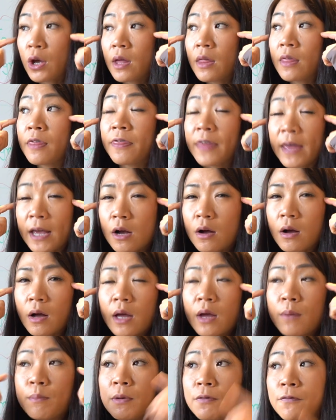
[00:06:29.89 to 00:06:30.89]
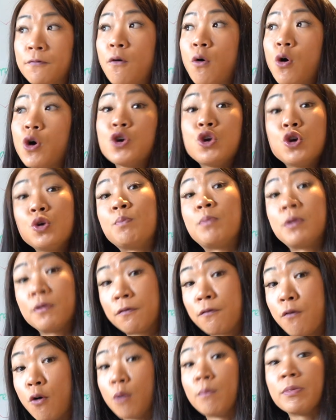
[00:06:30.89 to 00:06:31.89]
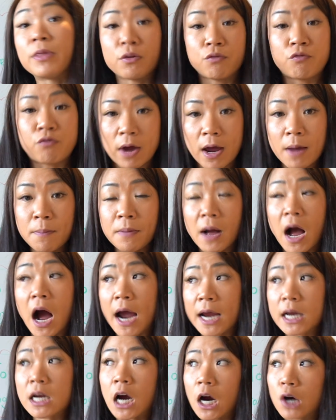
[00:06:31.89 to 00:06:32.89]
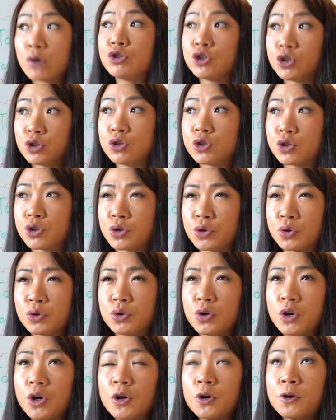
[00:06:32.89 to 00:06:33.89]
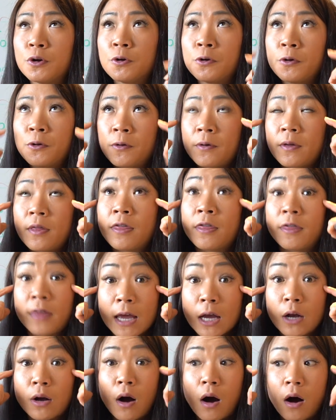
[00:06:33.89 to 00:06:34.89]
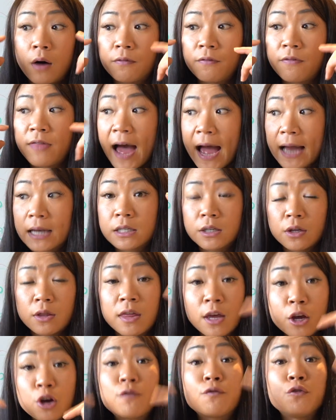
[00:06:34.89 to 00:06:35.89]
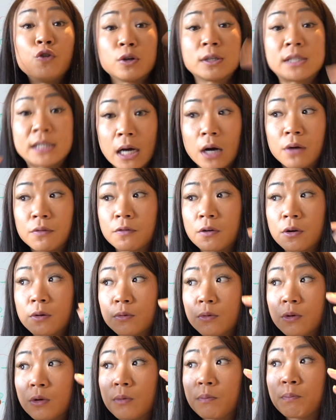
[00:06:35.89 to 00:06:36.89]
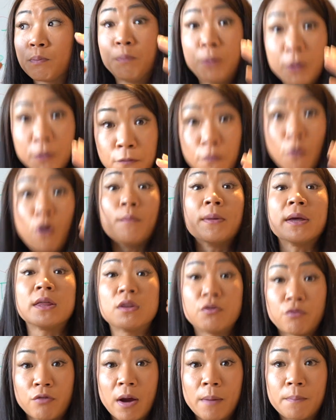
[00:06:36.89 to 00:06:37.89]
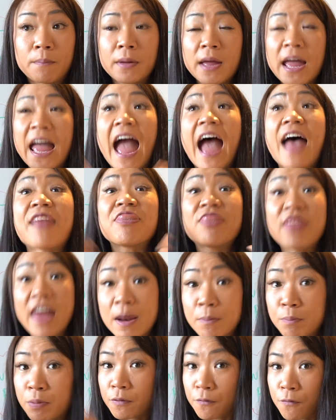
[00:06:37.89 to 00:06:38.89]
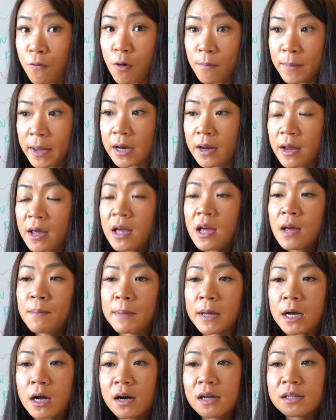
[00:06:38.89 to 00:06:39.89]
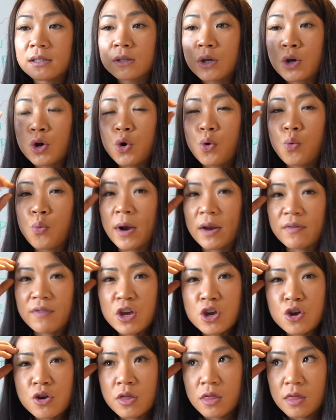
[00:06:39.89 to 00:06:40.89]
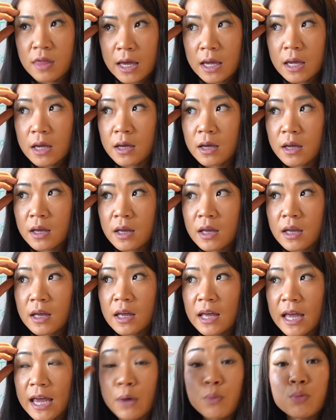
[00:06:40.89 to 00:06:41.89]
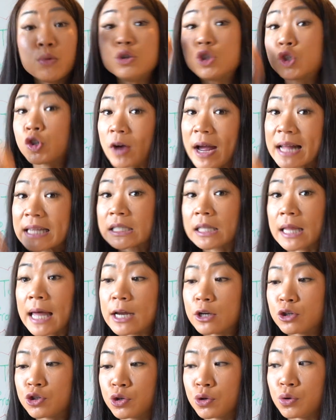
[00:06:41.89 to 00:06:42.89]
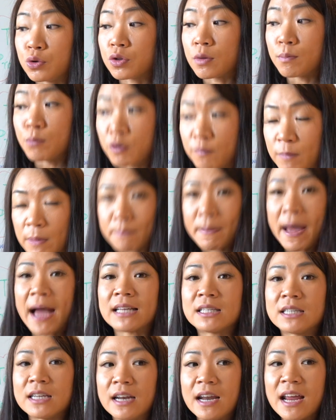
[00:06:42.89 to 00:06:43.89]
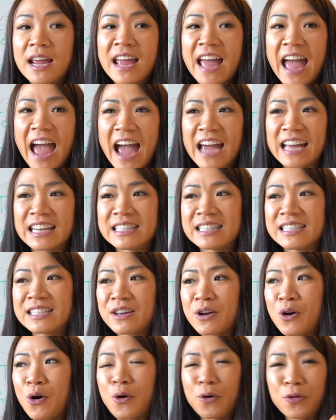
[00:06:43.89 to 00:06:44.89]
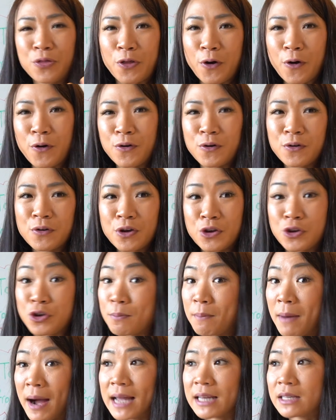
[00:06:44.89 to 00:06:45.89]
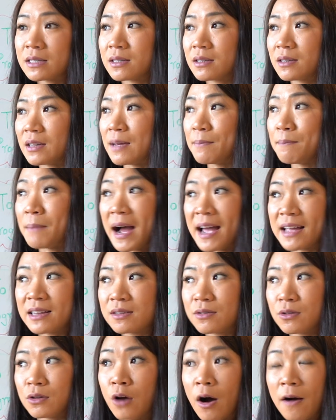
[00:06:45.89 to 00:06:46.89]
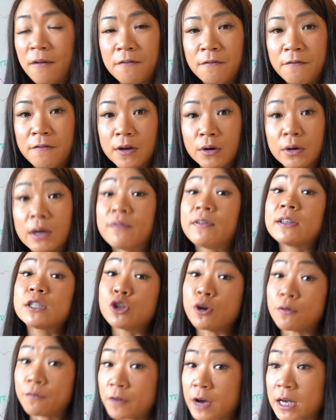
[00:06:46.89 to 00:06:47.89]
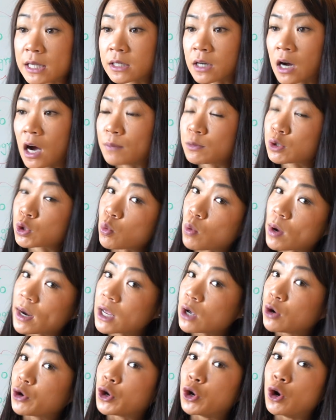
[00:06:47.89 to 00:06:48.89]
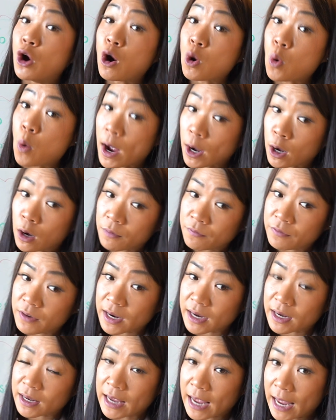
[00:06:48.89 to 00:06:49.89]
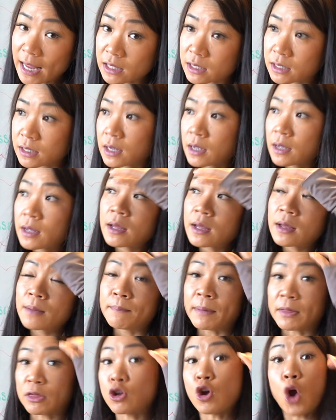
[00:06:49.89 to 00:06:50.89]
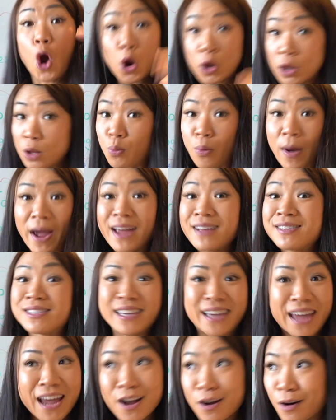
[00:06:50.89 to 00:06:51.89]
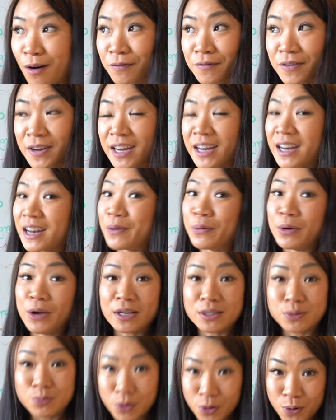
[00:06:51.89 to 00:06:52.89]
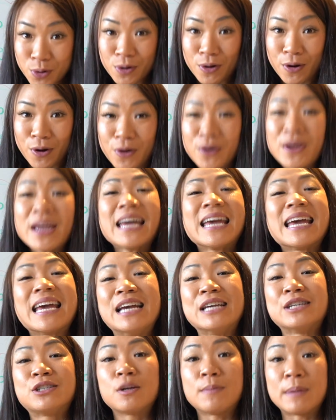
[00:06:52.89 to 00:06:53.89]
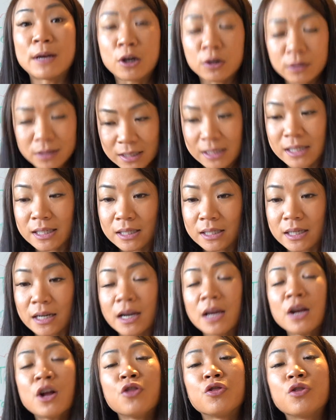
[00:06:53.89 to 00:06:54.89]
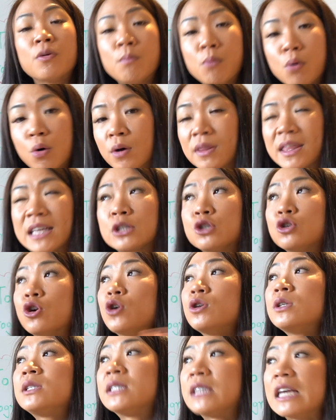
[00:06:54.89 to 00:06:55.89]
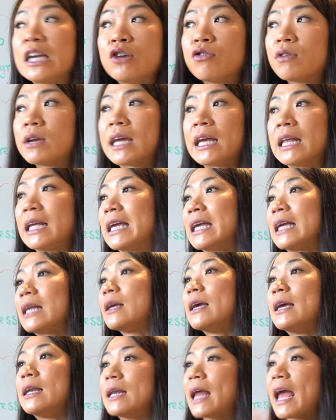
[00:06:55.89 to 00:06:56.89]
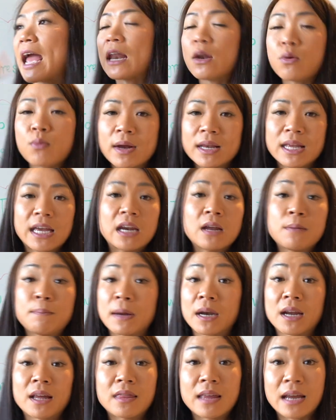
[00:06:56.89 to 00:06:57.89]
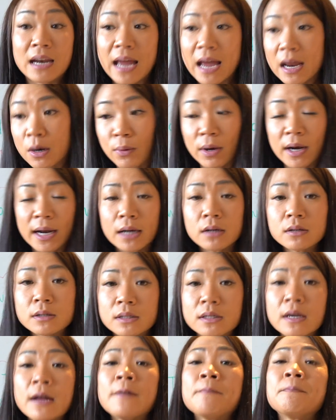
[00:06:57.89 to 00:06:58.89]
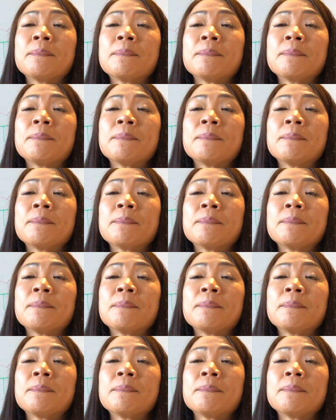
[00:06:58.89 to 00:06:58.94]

Think before you perform the rep. I encourage you to think of that. Think of yourself performing the rep and then perform it, because whatever you think, it will translate to the movement pattern. And although it might not feel, if it's your first time squatting or you're not quite confident yet, but the only way to get confident, as we all know, is to be consistent. There's no secret in anyone getting better than anyone else.